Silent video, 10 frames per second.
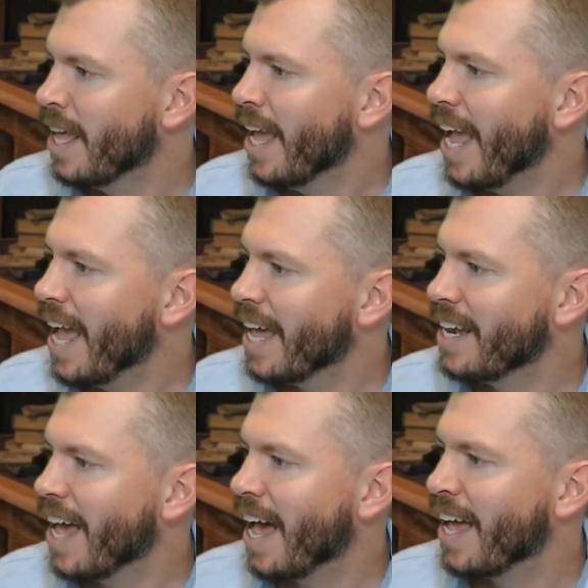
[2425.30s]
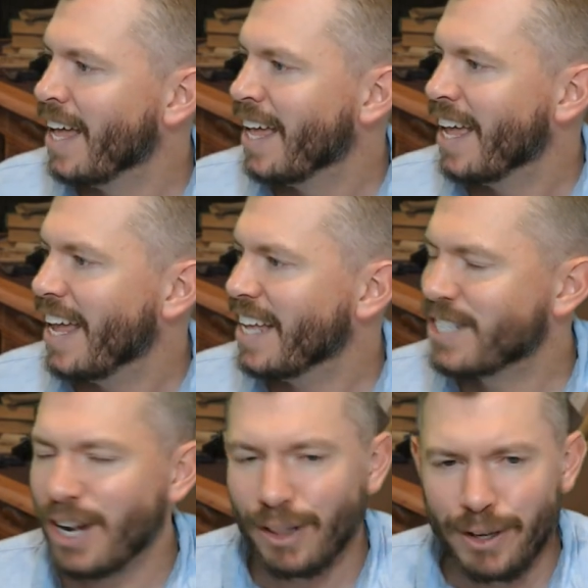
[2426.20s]
And uh, it's an
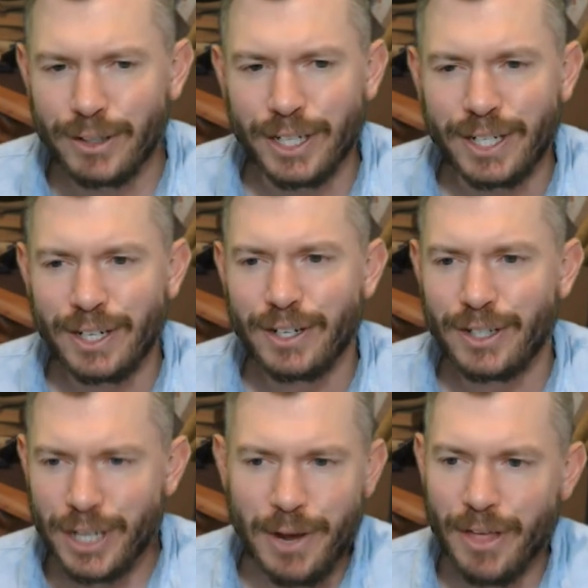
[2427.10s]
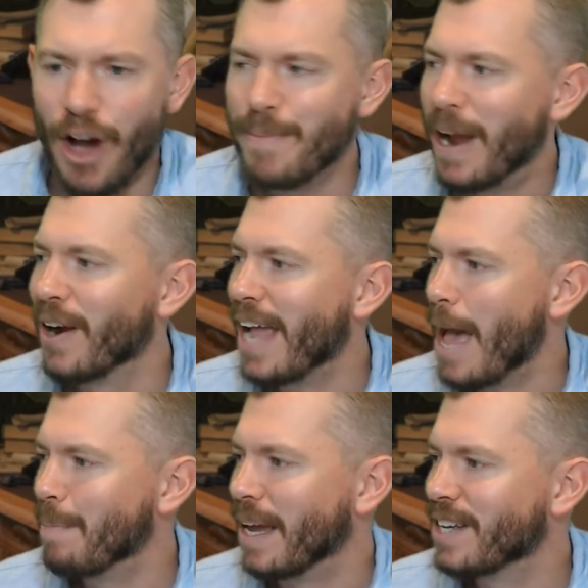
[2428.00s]
allusion to the Homeric
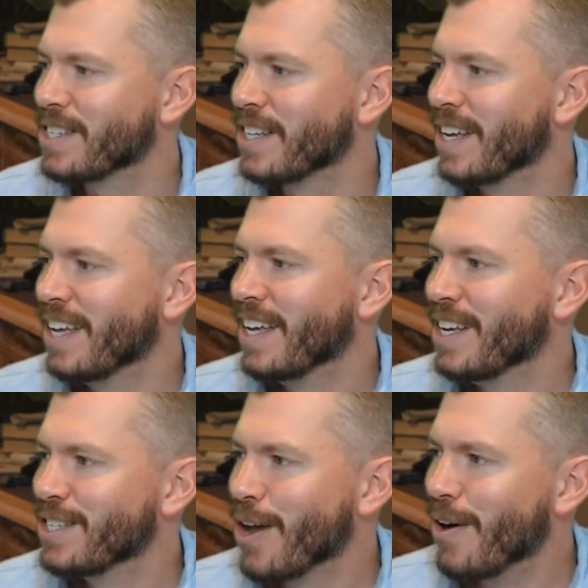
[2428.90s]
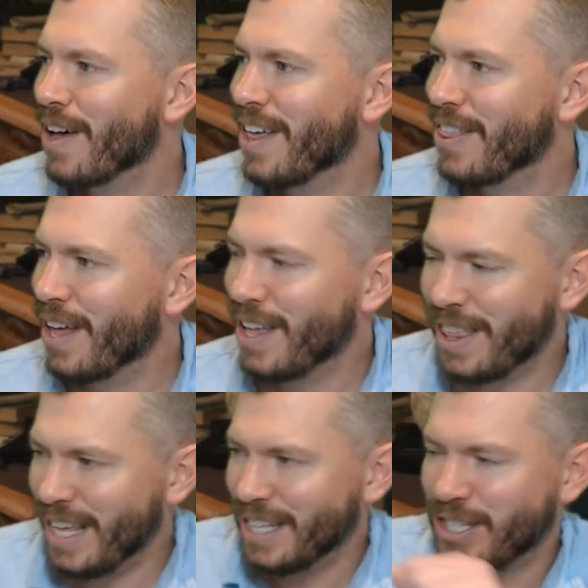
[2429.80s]
epics. So the,
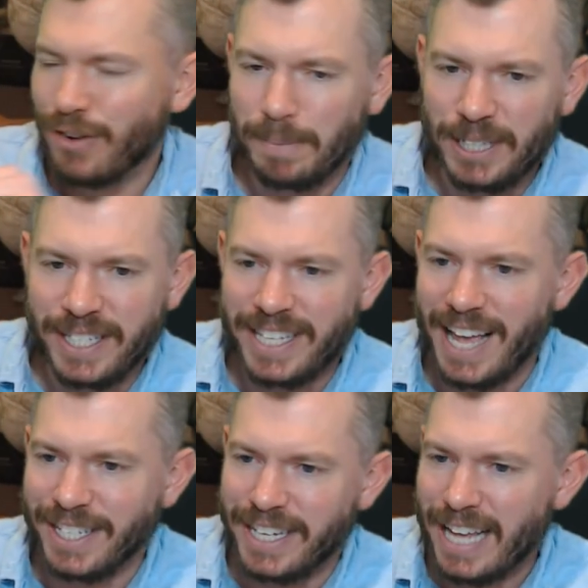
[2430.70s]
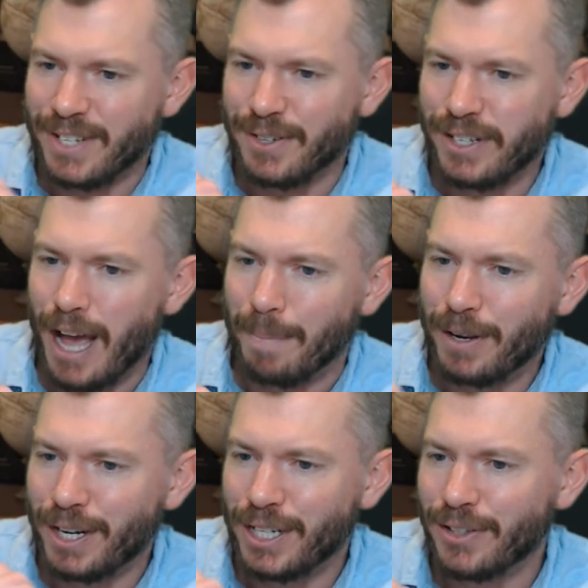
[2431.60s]
the inscription says, Nestor's cup,
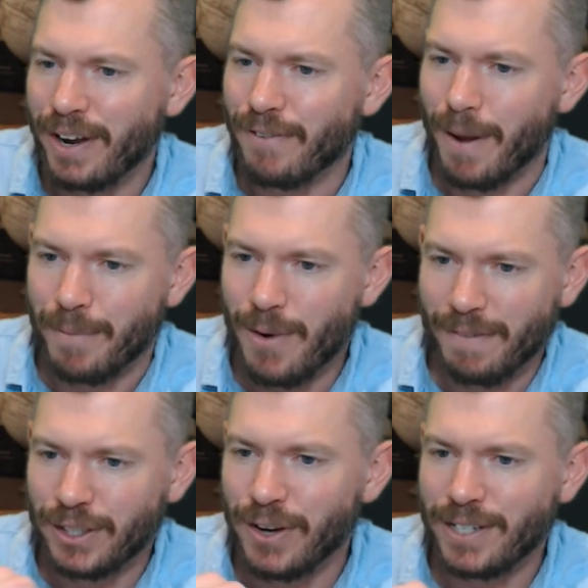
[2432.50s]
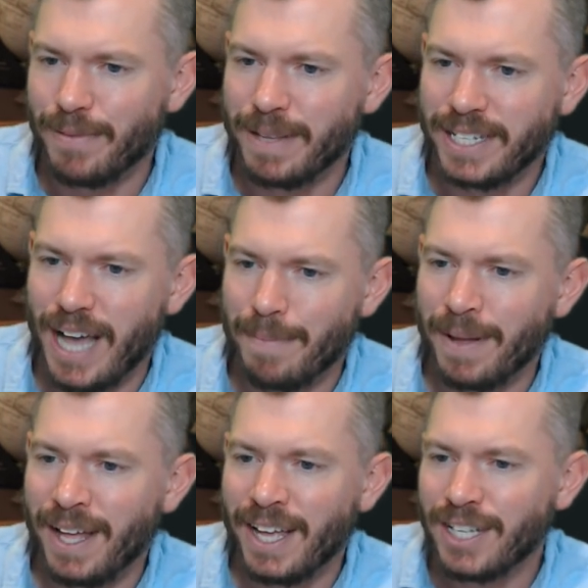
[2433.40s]
good to drink from. Whoever drinks from this cup,
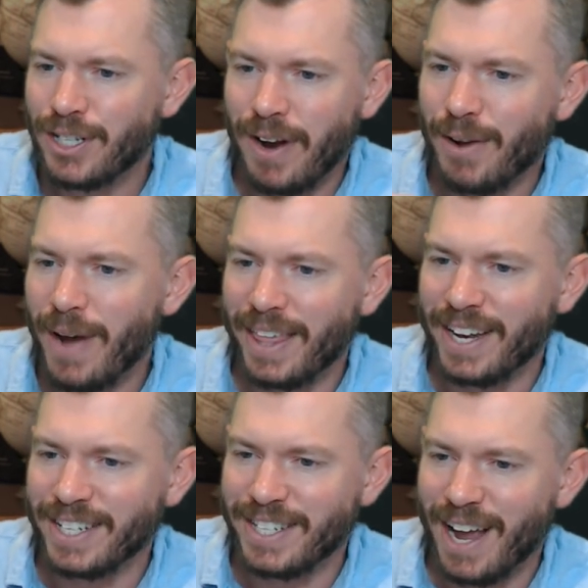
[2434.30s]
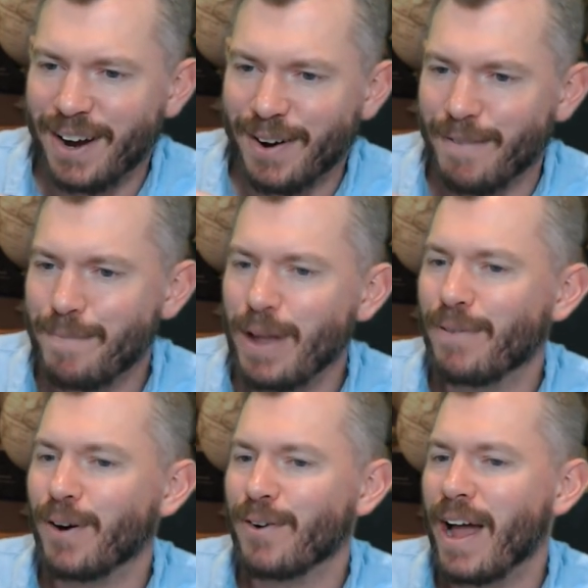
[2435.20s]
straight away the desire of
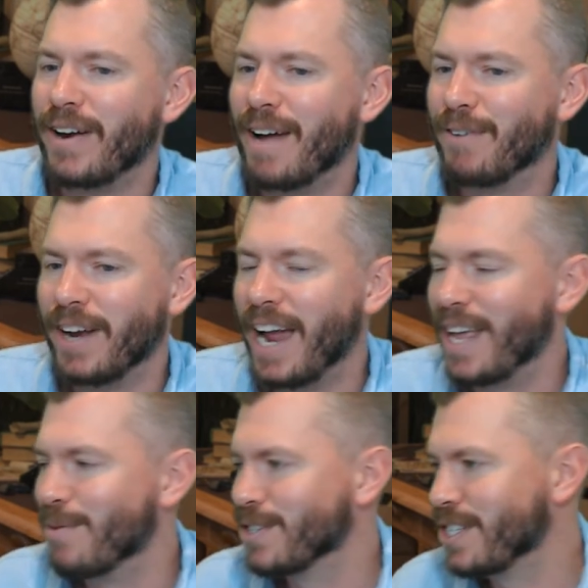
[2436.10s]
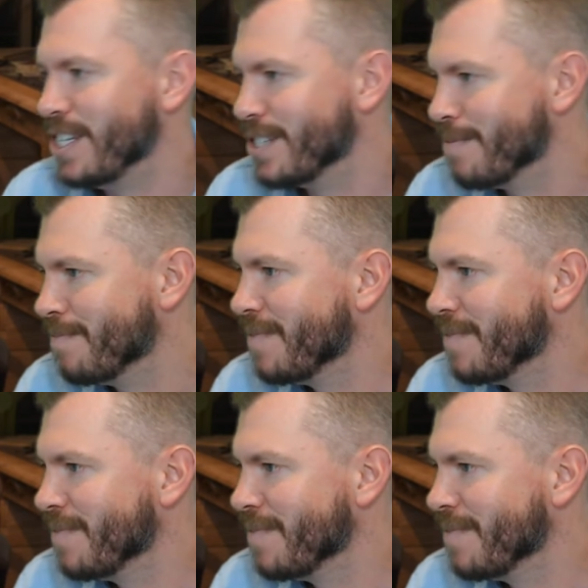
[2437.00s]
beautiful crowned Aphrodite will seize him.